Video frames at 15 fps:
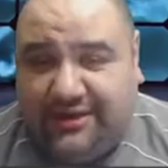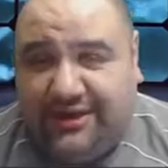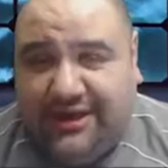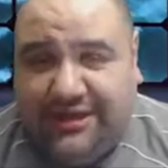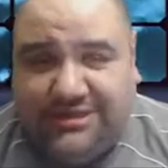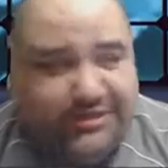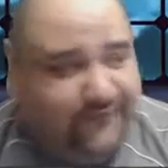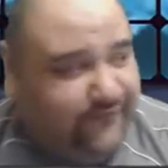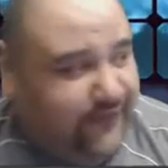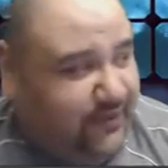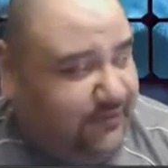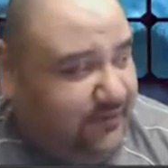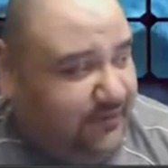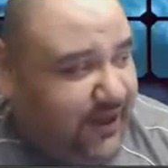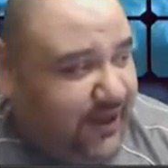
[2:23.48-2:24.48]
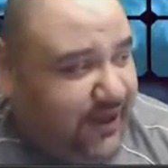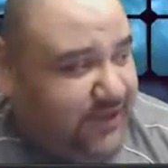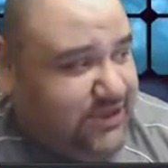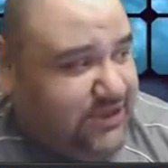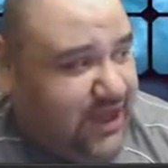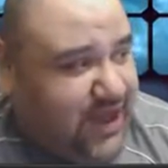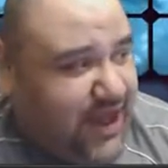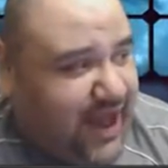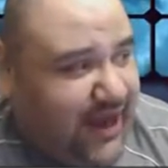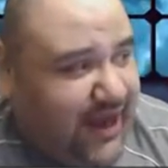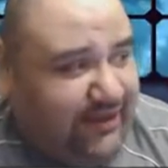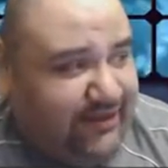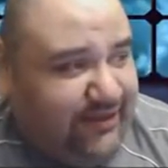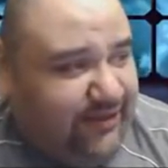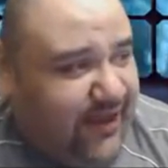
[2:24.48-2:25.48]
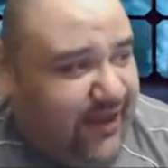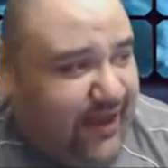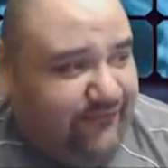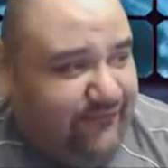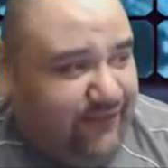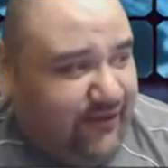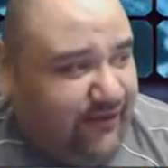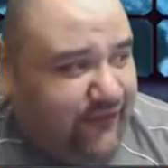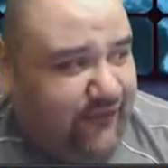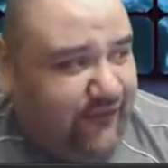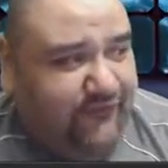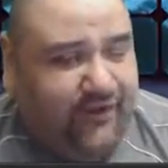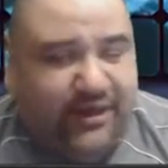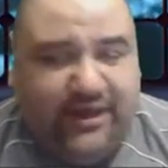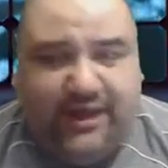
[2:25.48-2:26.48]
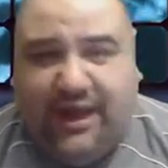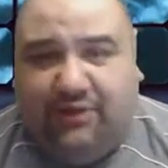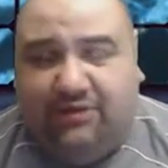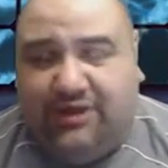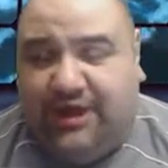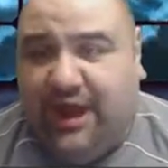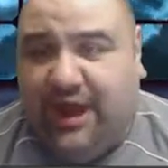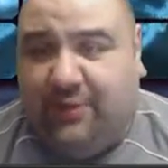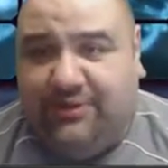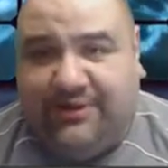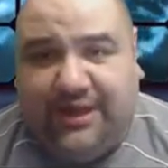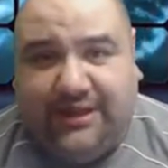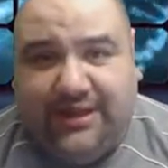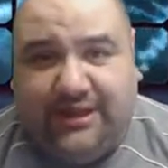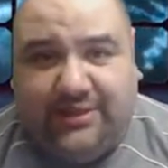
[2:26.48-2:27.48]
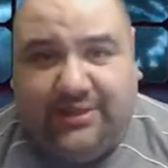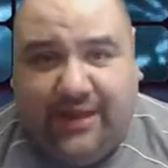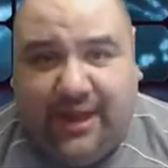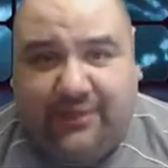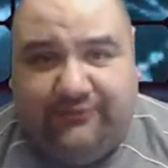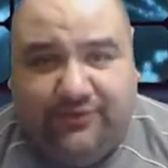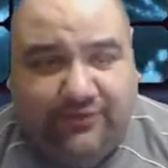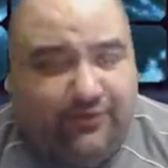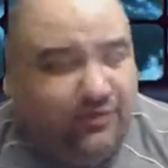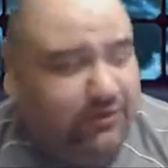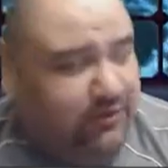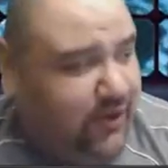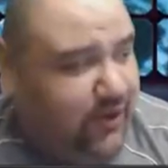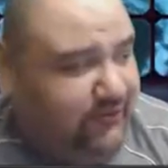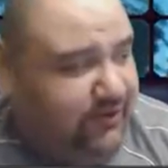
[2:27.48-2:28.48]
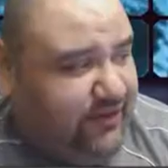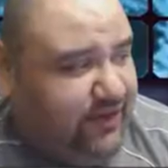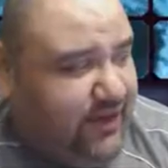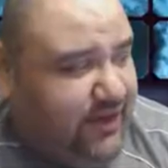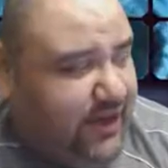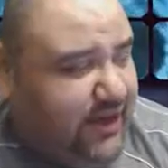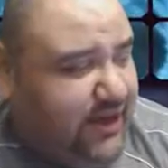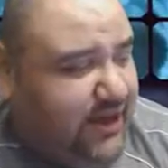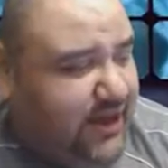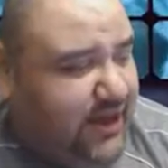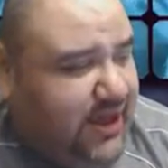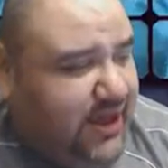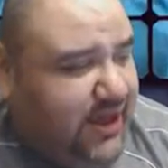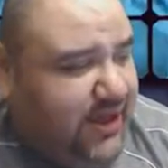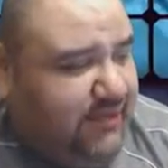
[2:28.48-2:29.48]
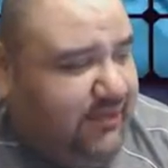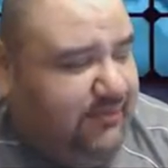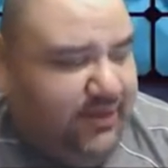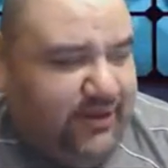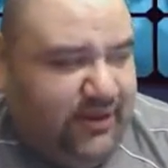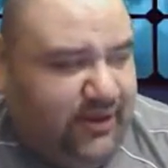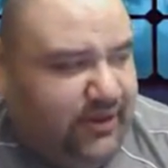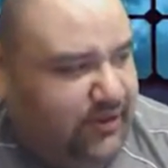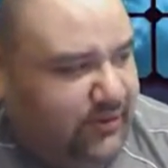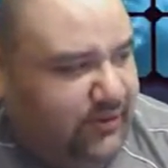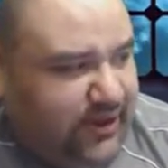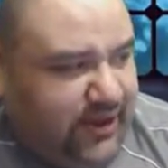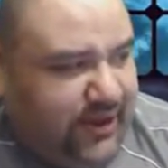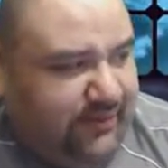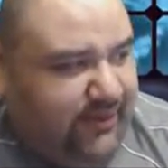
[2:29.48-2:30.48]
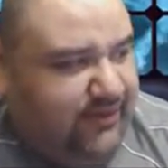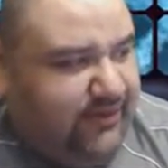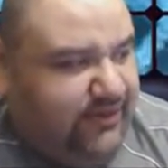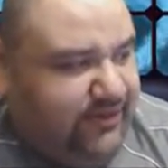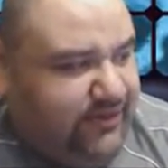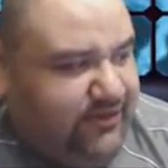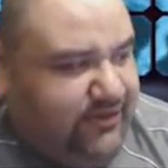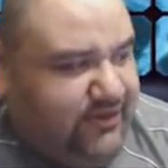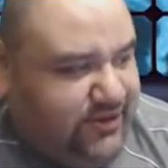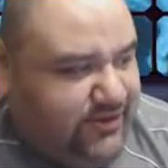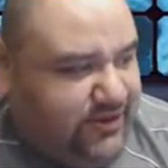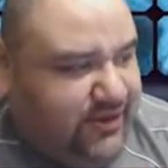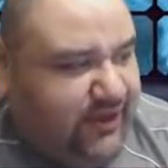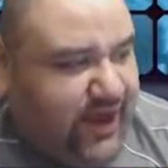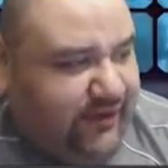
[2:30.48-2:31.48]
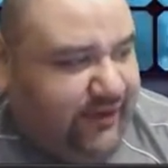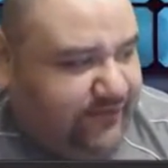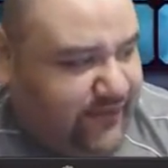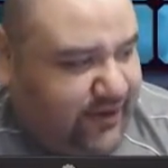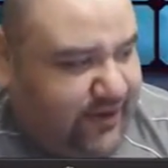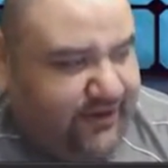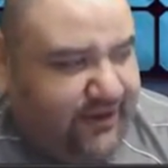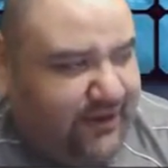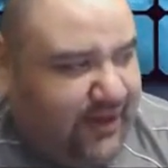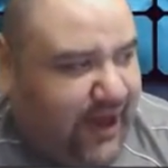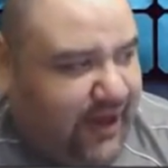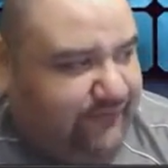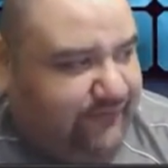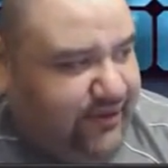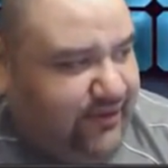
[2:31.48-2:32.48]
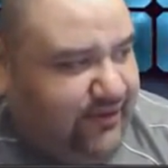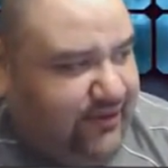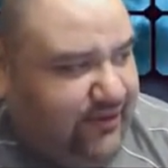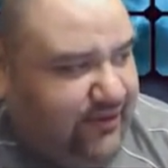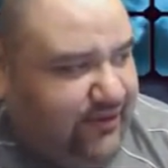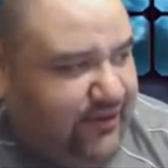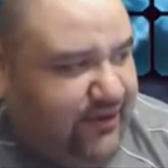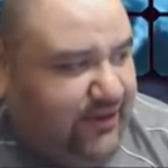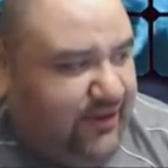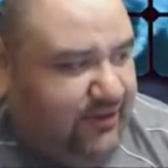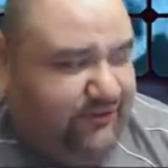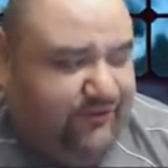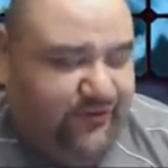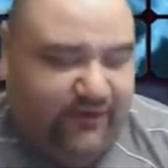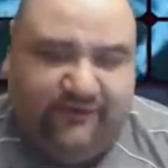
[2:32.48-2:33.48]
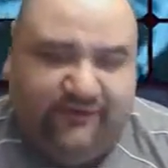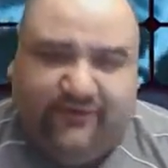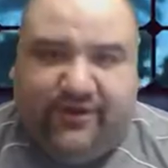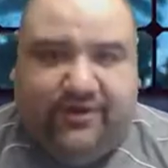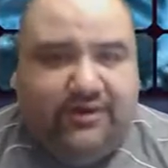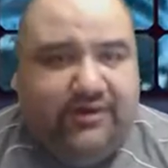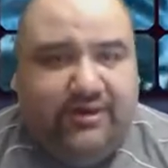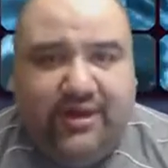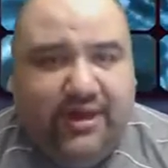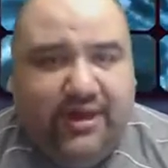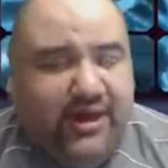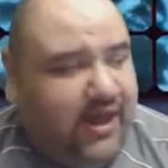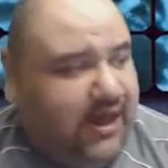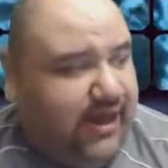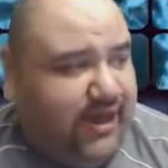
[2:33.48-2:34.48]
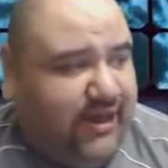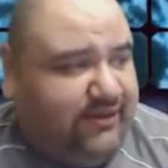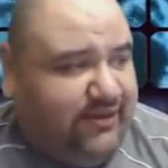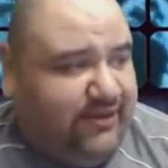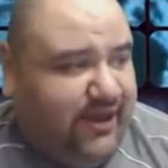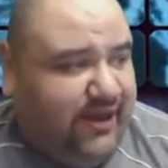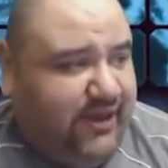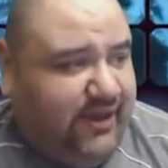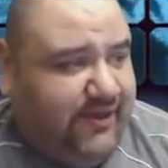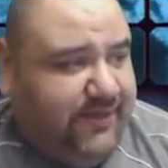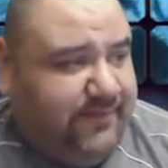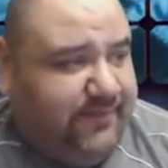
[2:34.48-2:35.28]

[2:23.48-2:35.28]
on the Nation Facebook page. I got to see that. Very, very funny. I'll put that link on the bottom for those of you who haven't seen it yet. But you know what? I mean, this is just a lot of fun. It's a lot of fun to see this. He looks very, very good, and I got to say,